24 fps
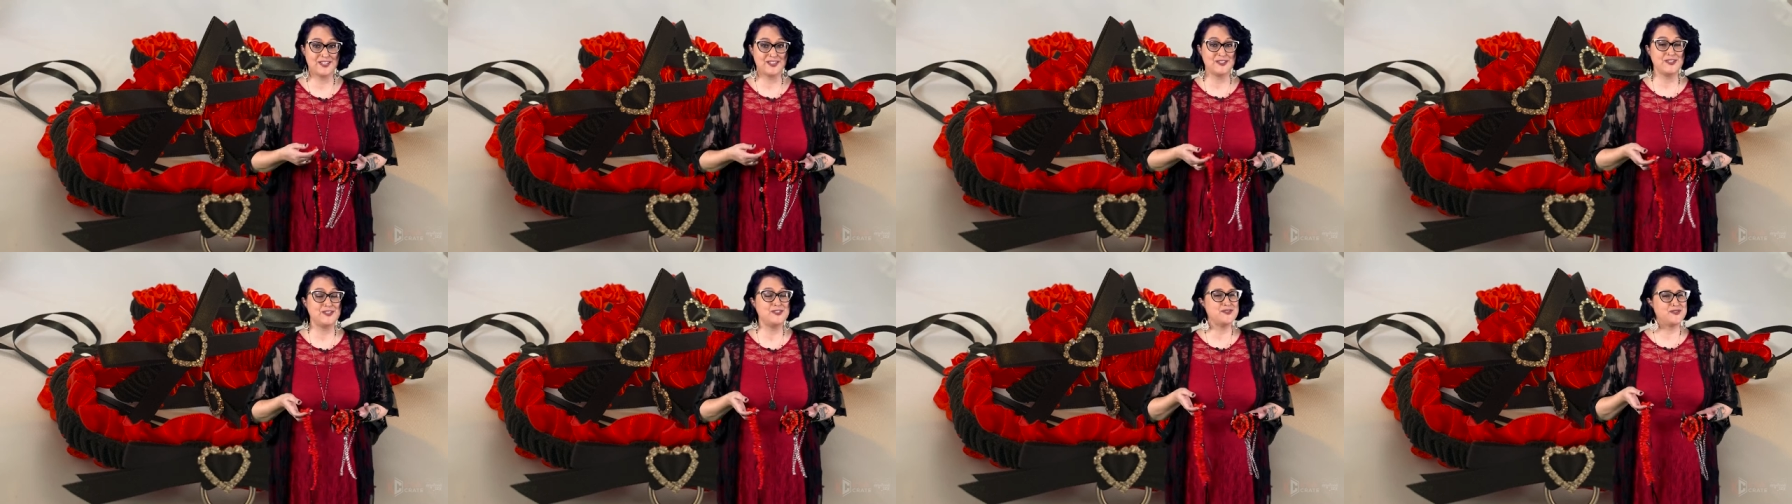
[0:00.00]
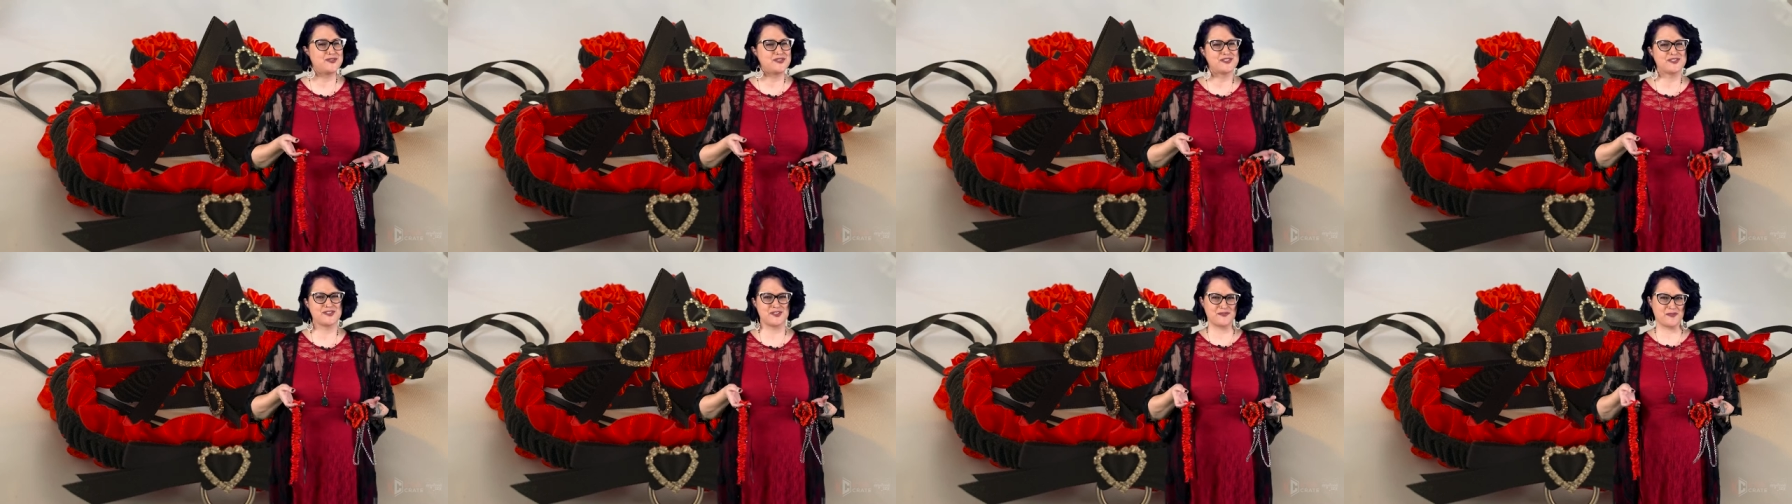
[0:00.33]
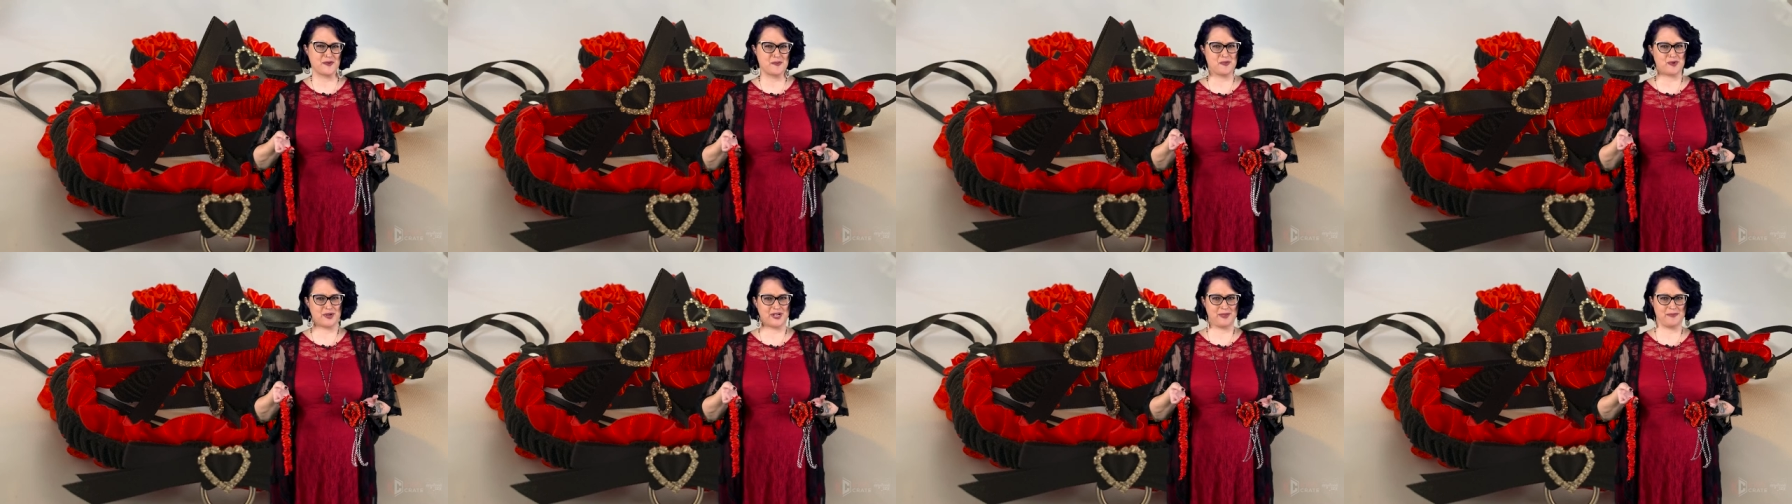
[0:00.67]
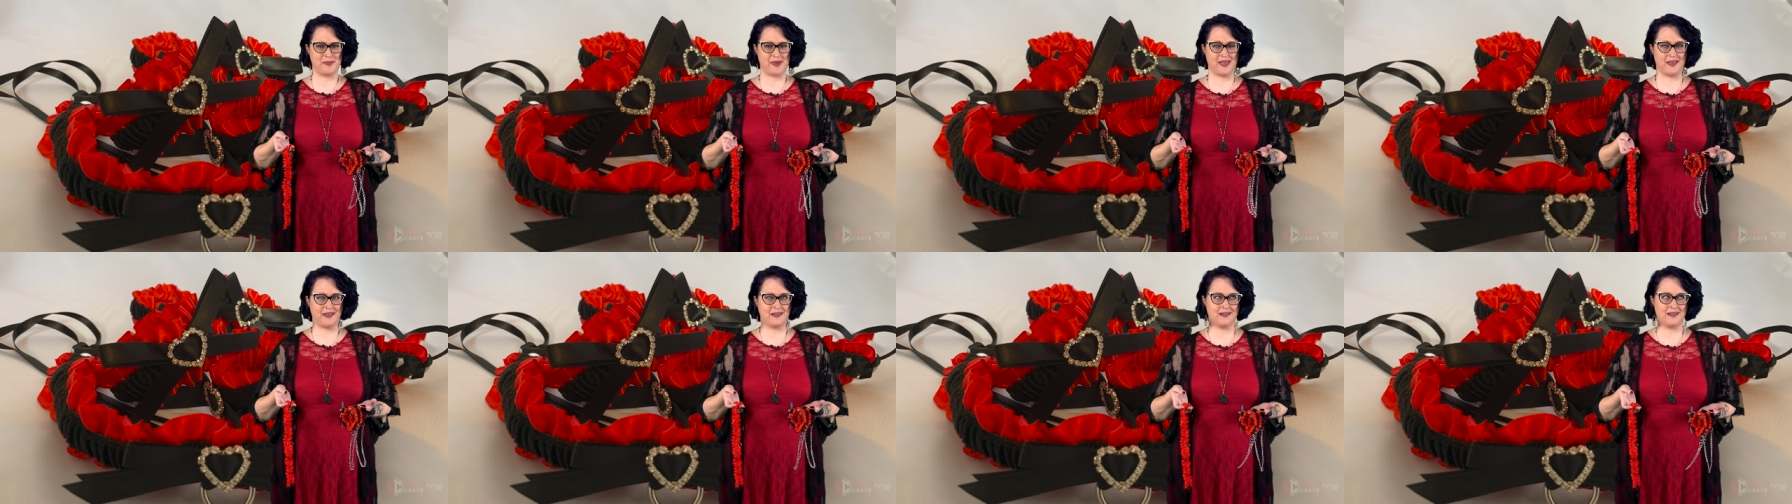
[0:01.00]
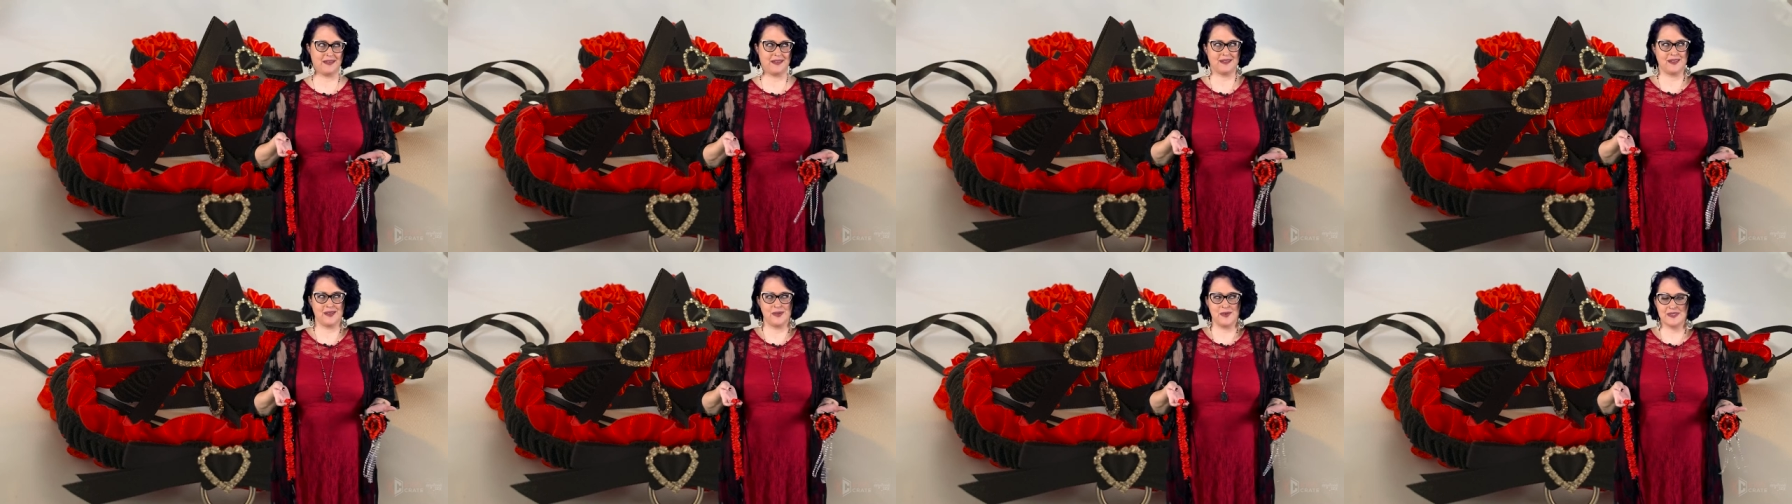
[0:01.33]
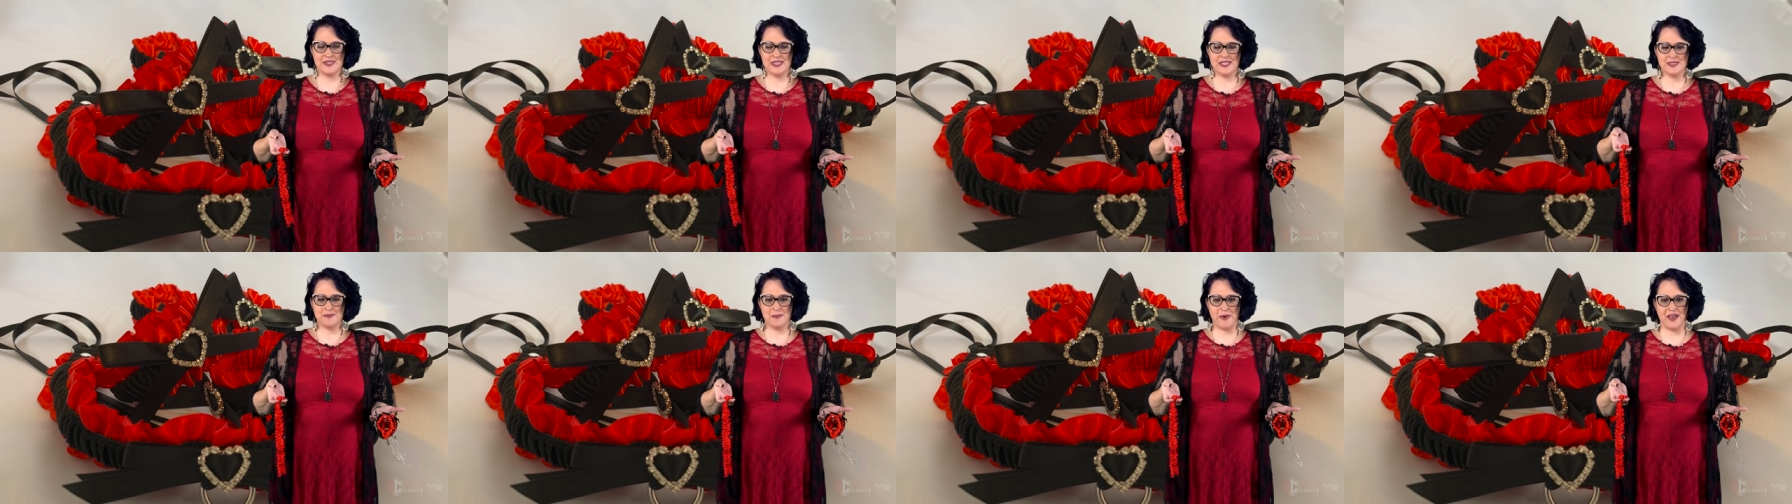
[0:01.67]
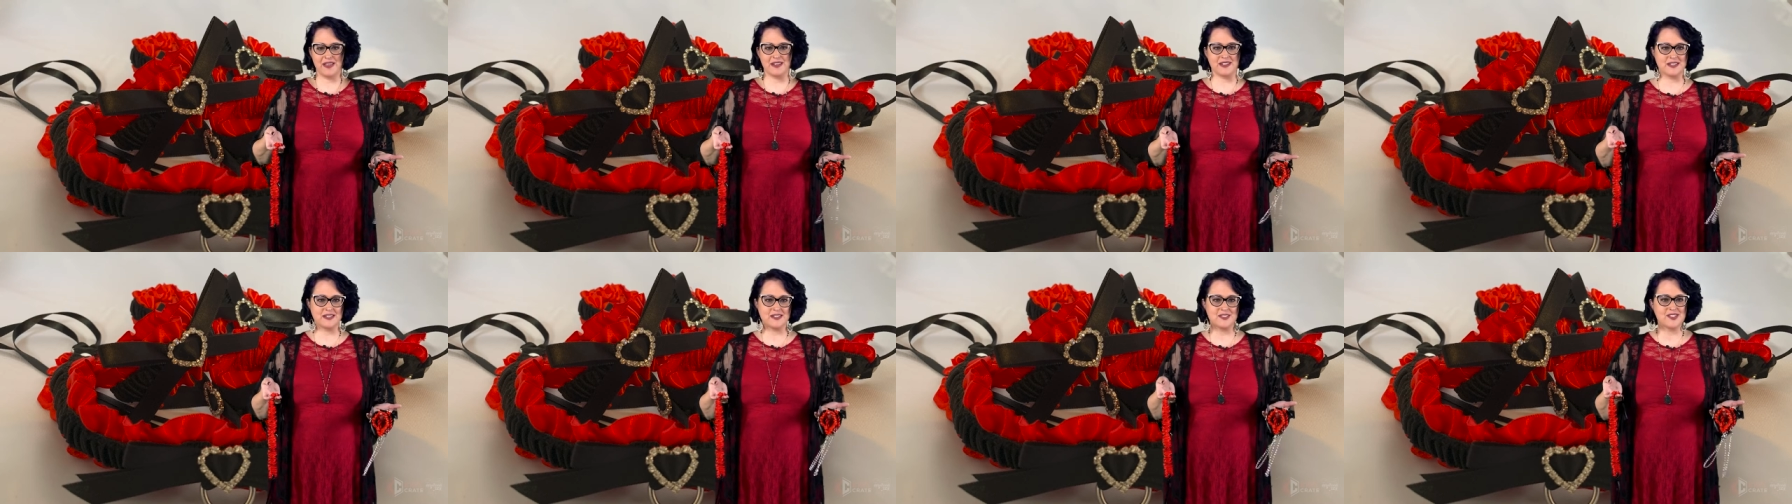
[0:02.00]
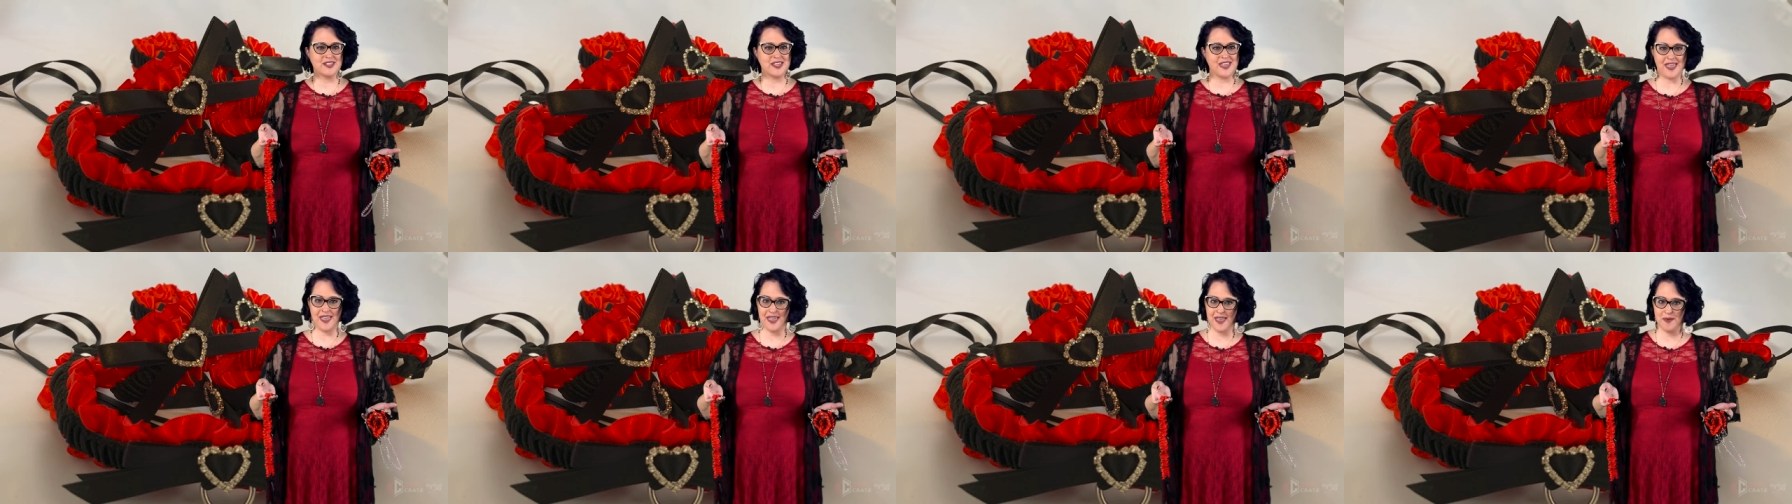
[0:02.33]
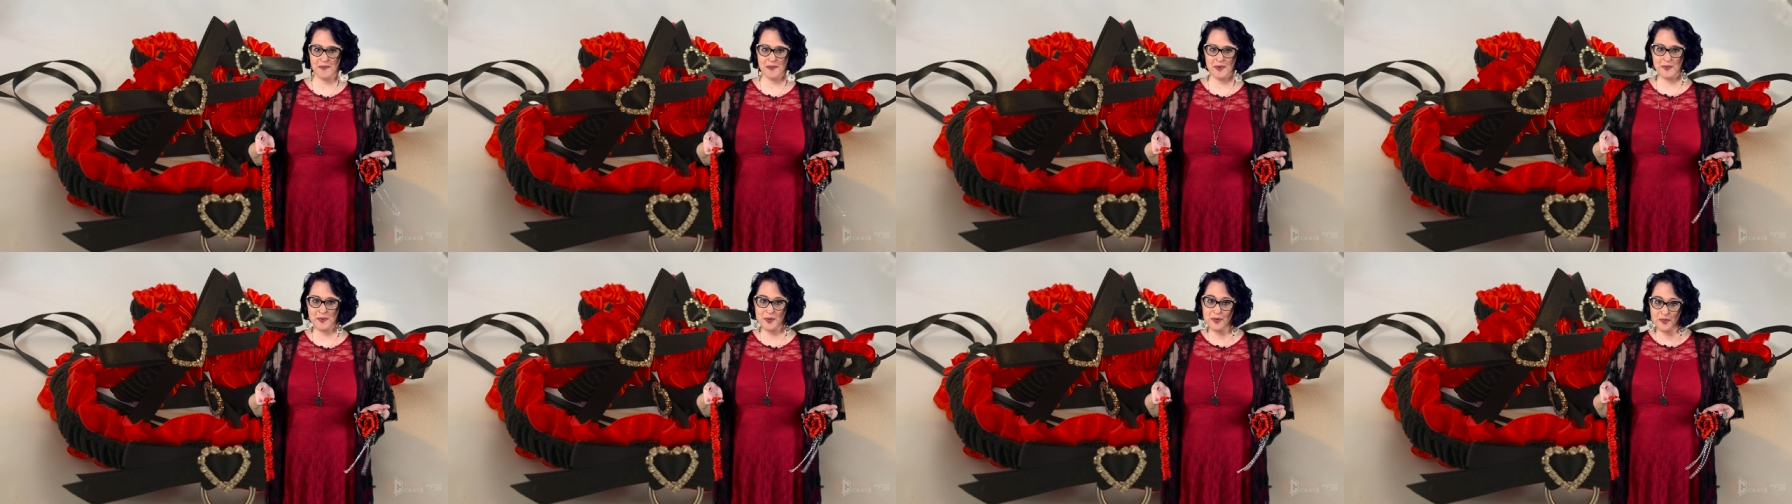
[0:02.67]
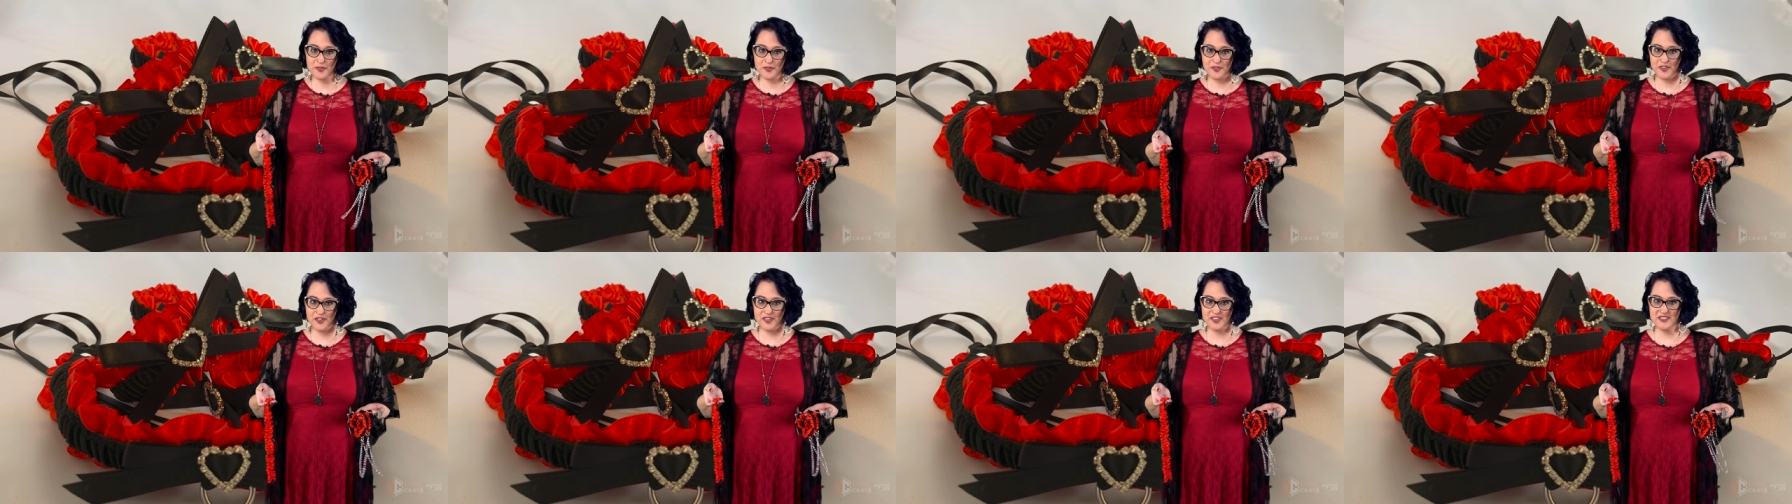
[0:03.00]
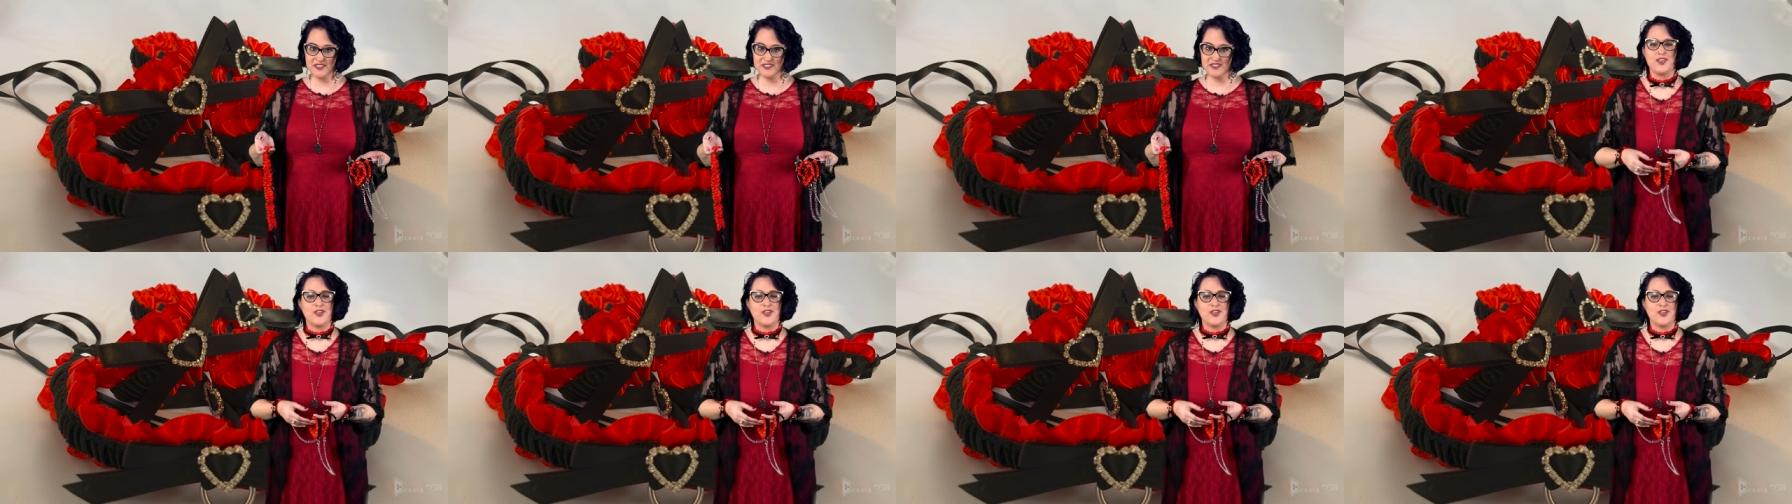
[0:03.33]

You deserve a pretty pet, and who says bondage can't be beautiful?